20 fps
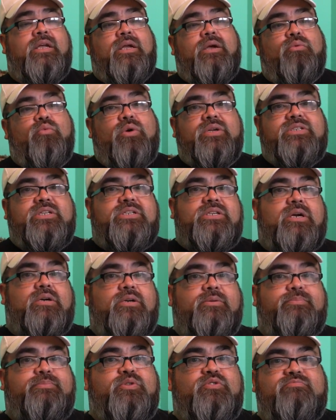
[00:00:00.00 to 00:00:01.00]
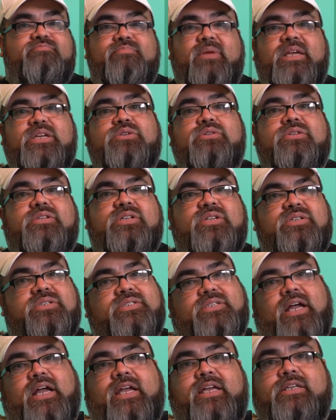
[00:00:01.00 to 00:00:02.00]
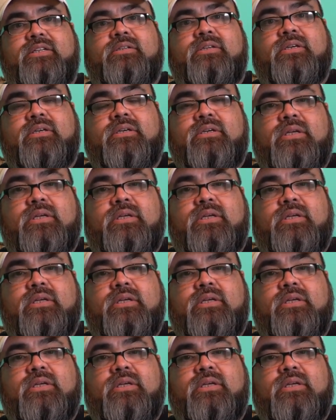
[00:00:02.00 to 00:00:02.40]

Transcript: once these are approved, make sure they're signed